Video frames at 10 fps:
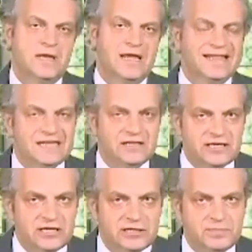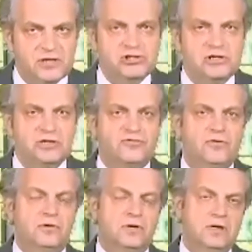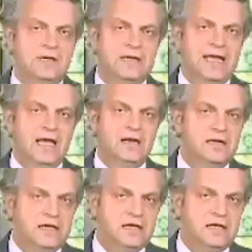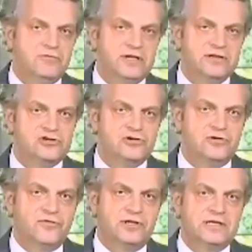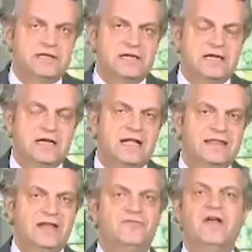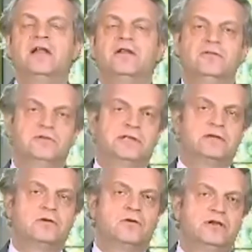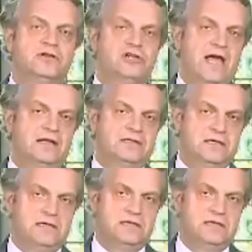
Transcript: And this is especially true at a leading research university that values collegiality.